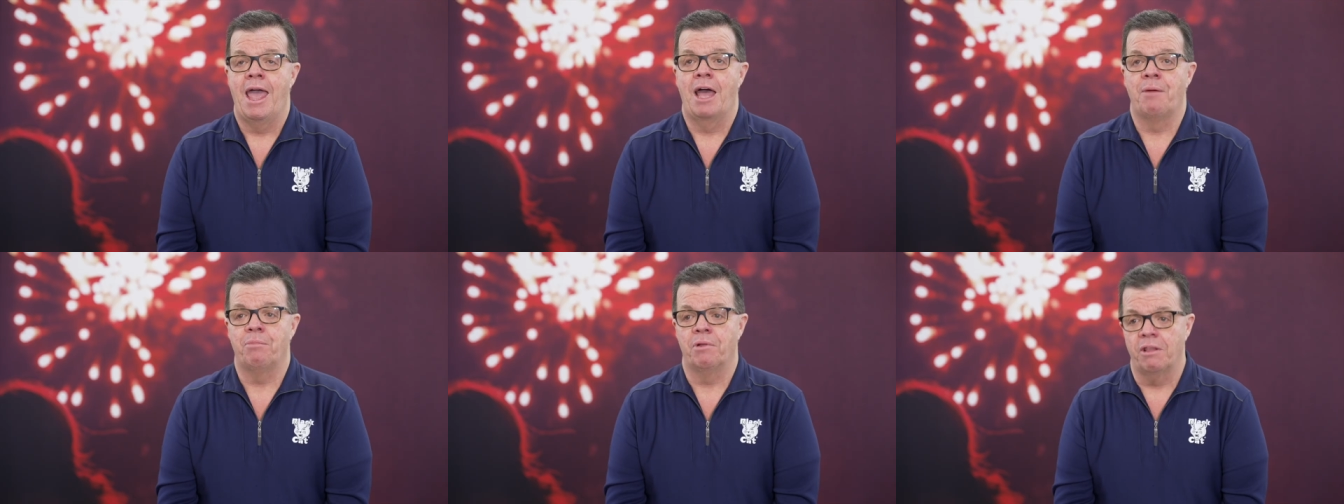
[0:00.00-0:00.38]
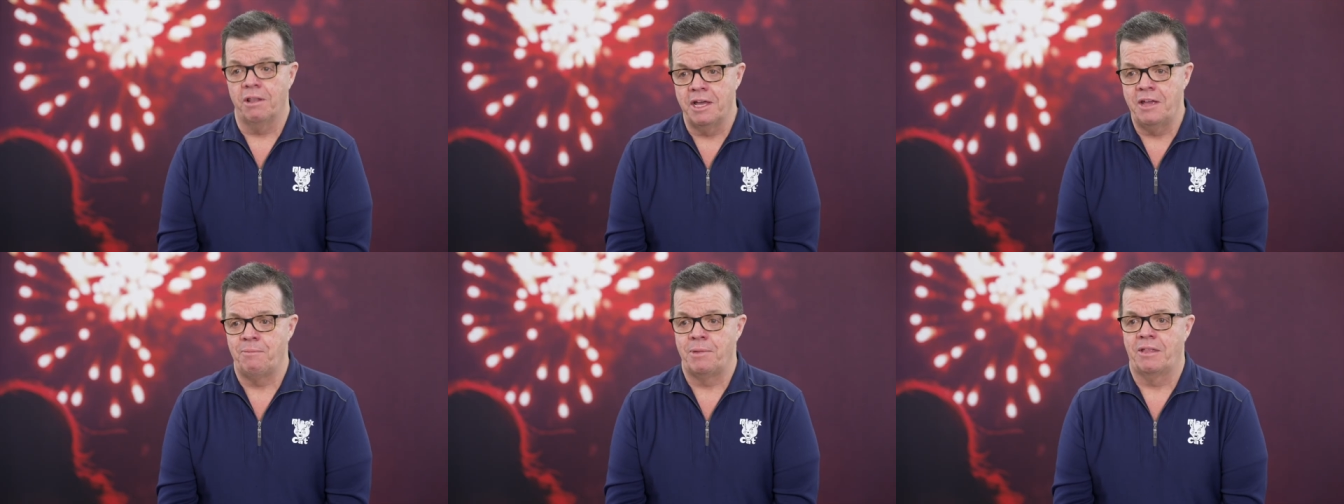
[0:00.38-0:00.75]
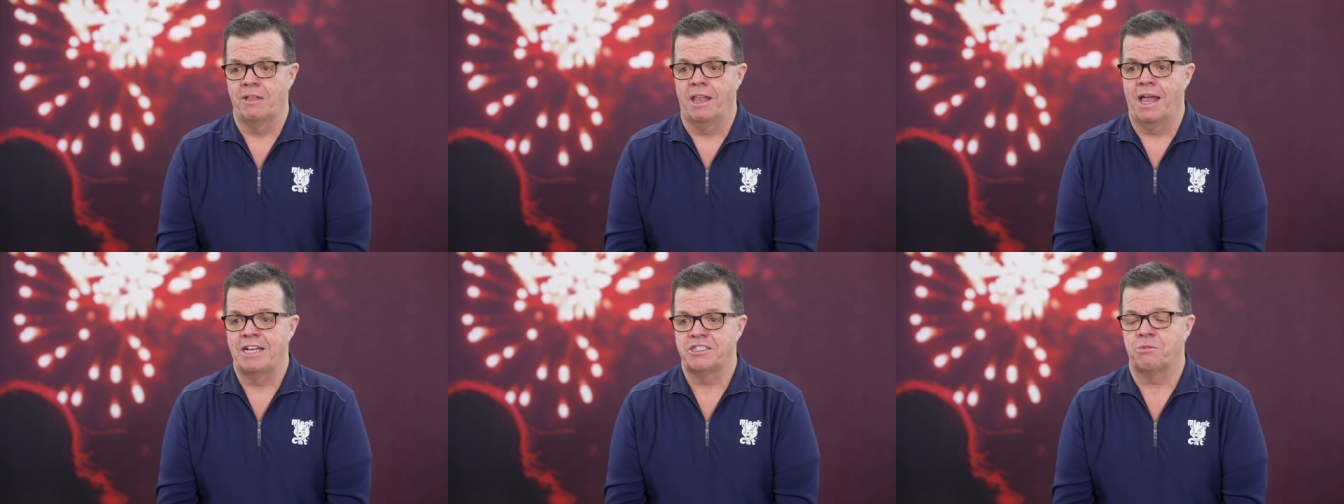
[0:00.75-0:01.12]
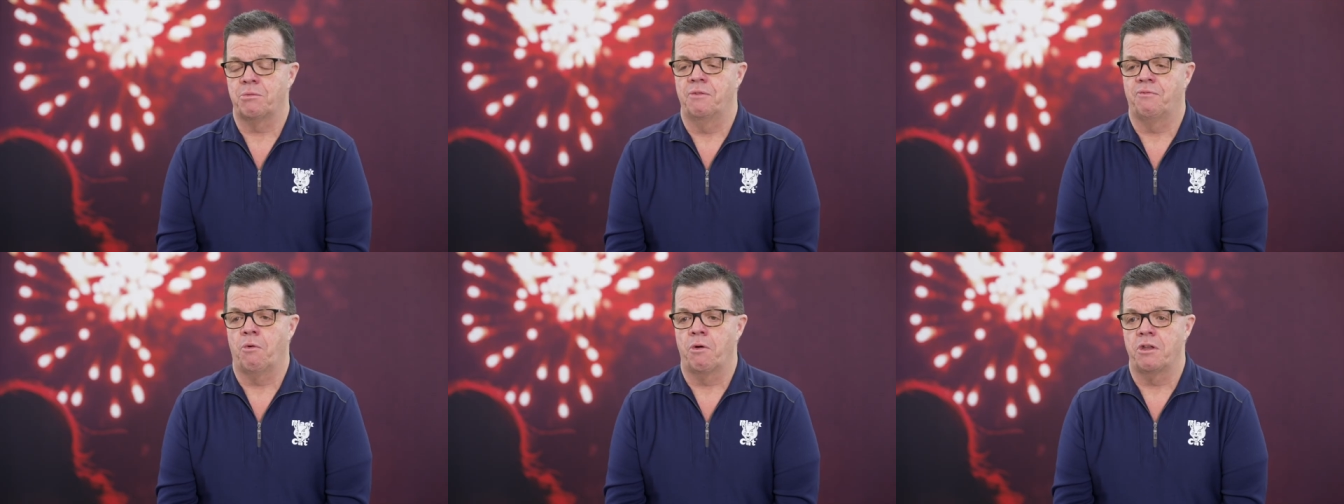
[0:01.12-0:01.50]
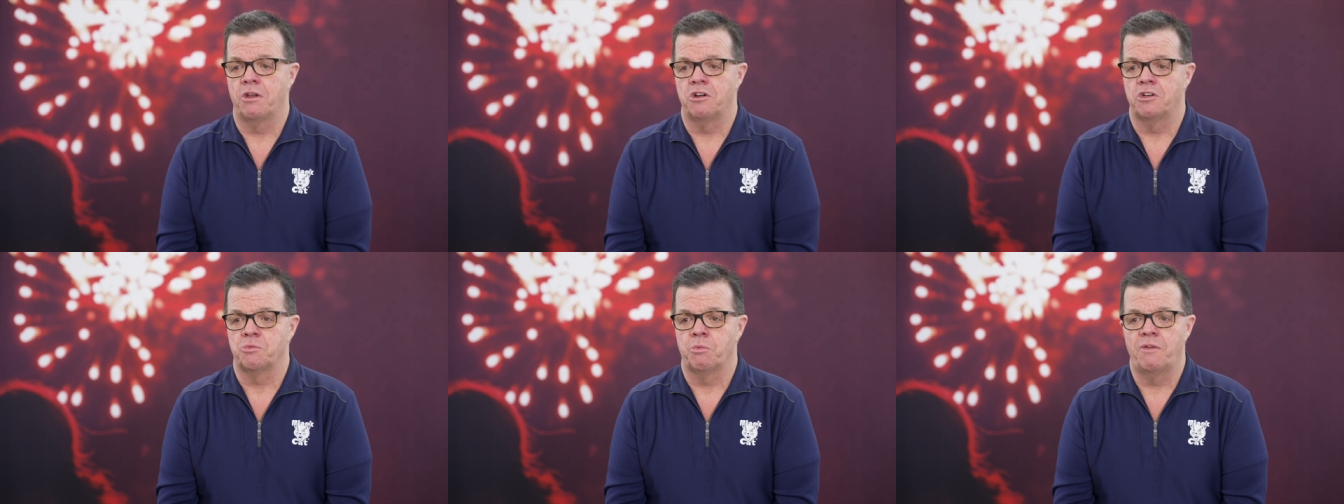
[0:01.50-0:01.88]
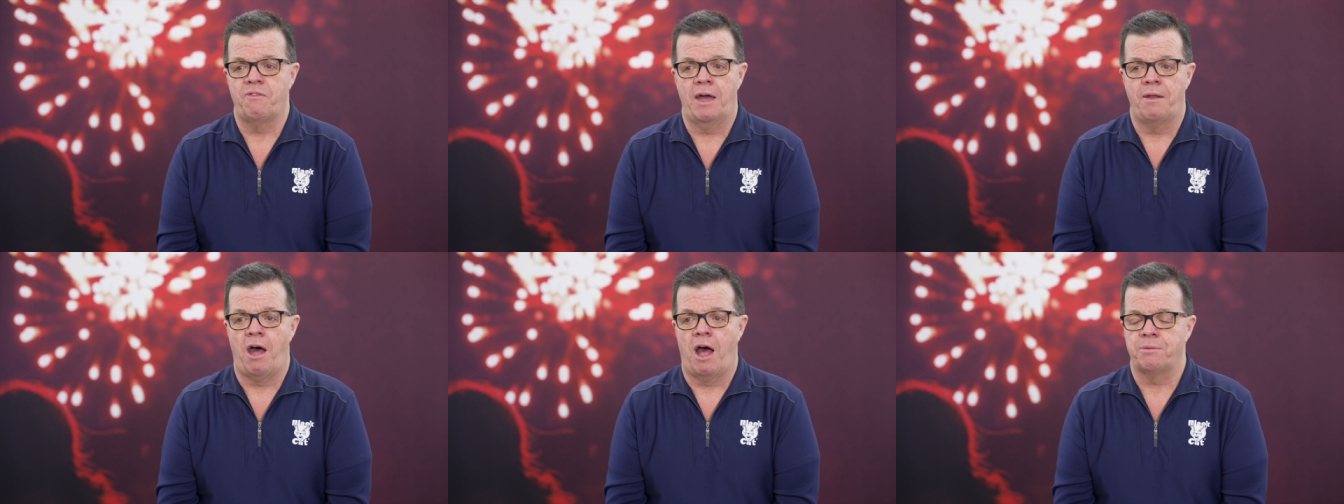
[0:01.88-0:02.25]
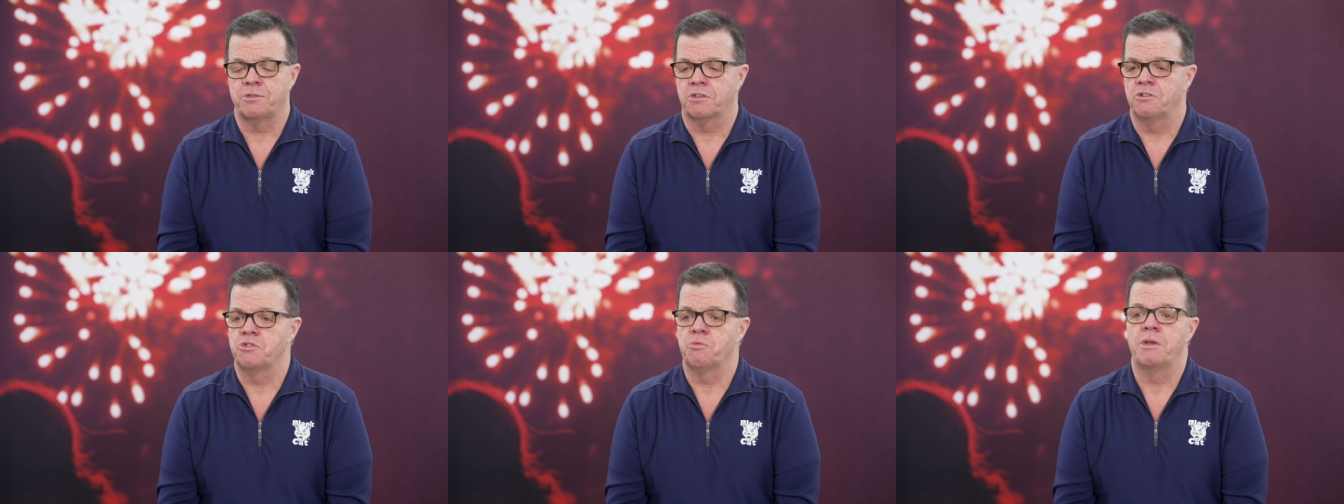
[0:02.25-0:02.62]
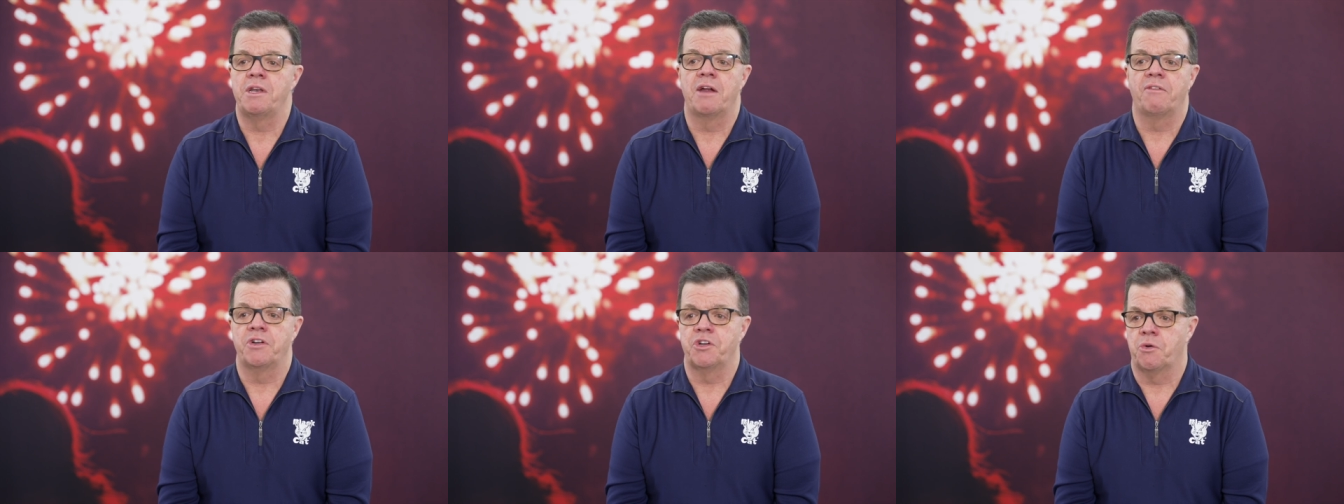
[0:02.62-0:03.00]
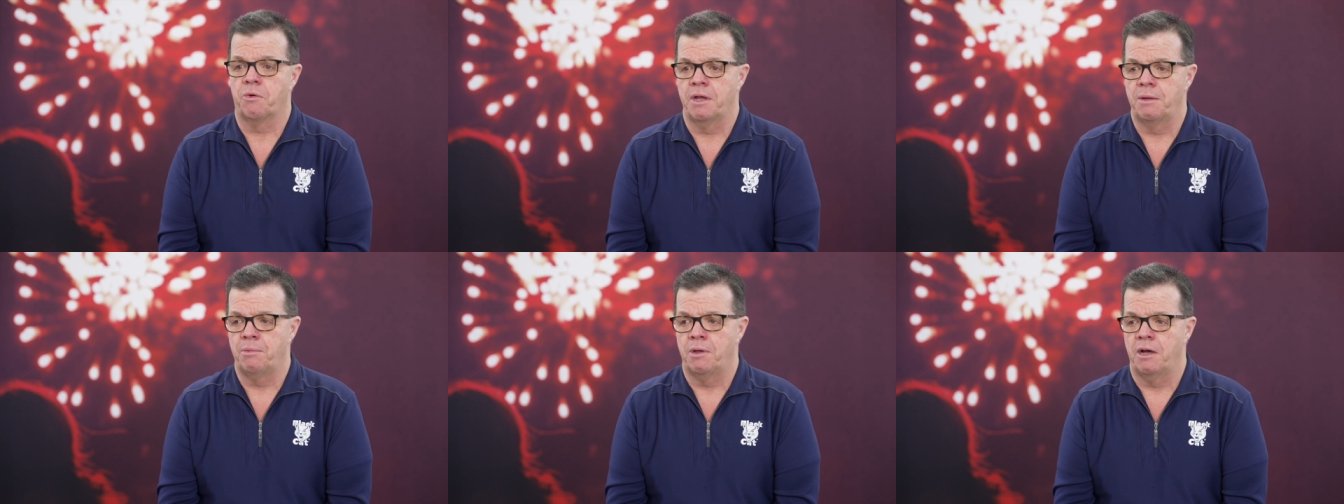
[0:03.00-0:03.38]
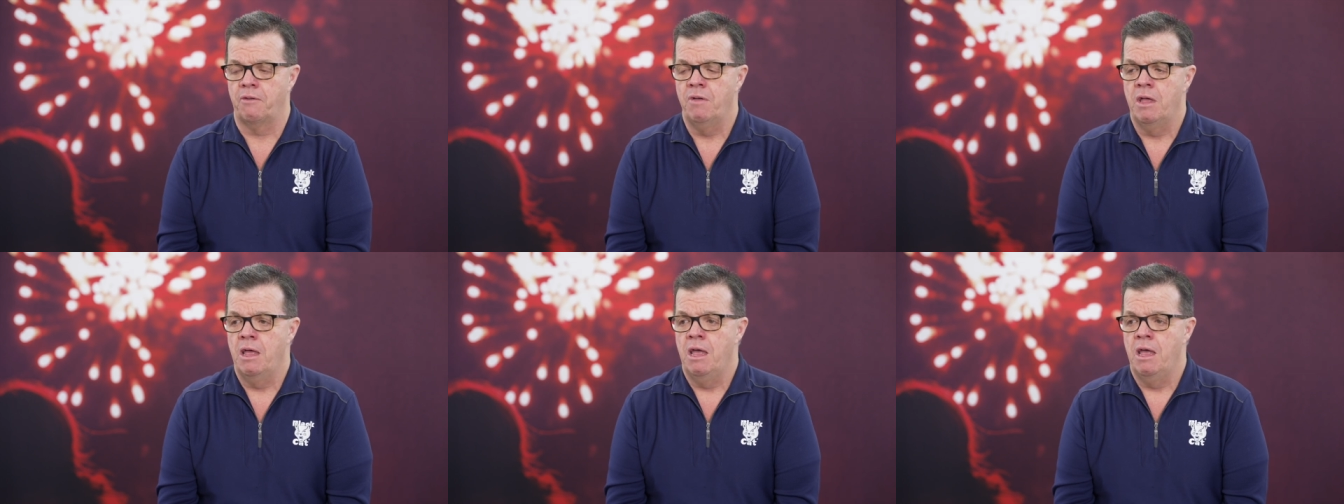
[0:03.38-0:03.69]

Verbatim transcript: And believe me, in the last three or four years, we've had obstacles we never dreamed of.